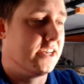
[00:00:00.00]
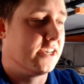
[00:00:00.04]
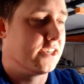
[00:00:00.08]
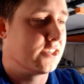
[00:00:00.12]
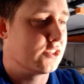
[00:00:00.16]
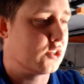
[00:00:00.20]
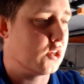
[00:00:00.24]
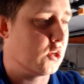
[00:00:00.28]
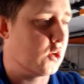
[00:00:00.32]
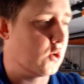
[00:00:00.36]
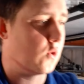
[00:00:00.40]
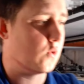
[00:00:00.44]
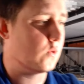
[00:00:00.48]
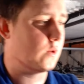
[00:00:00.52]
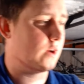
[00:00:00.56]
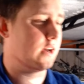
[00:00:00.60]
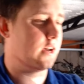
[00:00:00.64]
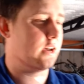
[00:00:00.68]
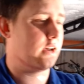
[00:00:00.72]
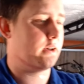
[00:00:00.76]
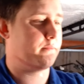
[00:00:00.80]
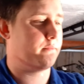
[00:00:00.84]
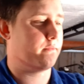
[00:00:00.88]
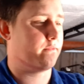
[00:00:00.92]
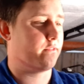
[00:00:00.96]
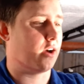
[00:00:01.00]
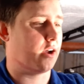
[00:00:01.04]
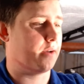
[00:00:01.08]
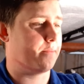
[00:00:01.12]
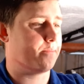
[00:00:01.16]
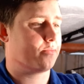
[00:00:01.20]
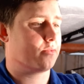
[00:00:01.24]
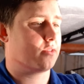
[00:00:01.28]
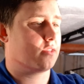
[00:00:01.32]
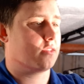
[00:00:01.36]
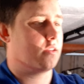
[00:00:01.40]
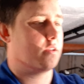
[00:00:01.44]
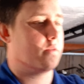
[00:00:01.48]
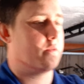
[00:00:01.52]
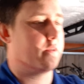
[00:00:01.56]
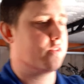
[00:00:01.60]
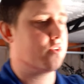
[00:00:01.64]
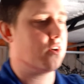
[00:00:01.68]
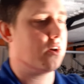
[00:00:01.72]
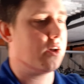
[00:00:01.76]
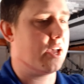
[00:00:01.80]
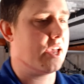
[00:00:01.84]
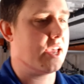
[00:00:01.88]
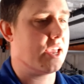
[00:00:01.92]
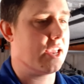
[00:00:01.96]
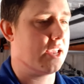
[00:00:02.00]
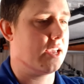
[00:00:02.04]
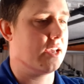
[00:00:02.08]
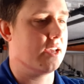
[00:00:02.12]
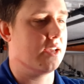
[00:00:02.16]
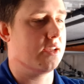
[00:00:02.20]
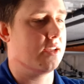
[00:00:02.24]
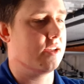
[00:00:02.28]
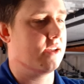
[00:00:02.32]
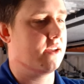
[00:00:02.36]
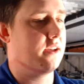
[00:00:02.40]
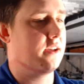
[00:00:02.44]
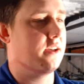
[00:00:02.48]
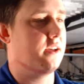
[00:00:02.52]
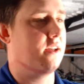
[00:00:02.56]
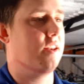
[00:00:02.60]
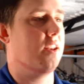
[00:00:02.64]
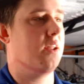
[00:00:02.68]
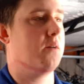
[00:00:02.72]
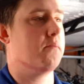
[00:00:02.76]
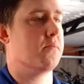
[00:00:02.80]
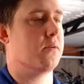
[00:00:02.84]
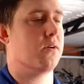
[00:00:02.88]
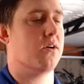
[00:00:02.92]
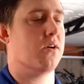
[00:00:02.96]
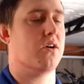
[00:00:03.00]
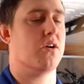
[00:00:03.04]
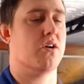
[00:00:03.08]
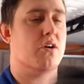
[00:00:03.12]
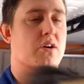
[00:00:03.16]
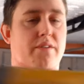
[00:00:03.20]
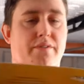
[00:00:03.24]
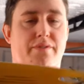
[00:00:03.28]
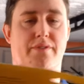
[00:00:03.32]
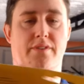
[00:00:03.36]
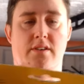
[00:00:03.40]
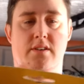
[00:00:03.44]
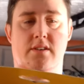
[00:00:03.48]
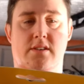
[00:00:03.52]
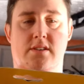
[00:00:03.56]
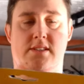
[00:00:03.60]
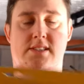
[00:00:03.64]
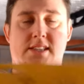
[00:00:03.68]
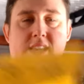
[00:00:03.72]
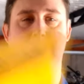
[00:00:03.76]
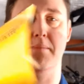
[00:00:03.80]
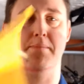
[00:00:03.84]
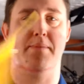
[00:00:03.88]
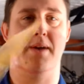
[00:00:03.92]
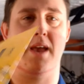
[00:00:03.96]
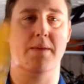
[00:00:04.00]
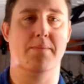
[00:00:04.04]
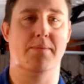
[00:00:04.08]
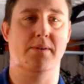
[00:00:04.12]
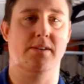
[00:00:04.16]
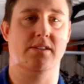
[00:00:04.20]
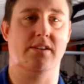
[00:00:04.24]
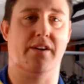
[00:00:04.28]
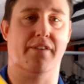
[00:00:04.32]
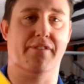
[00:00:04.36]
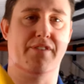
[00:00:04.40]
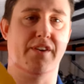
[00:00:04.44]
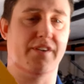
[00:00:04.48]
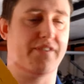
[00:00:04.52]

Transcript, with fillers: So, um, right, we've got a number of sandpapers. I've got